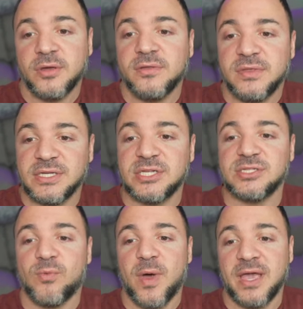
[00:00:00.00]
this is a
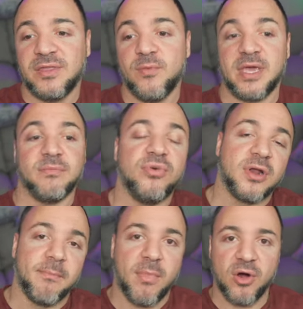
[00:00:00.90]
way that we can put a
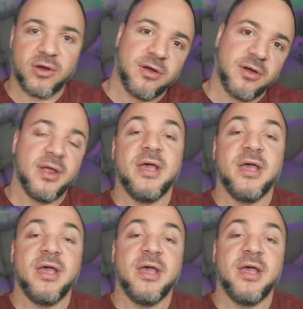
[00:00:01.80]
marker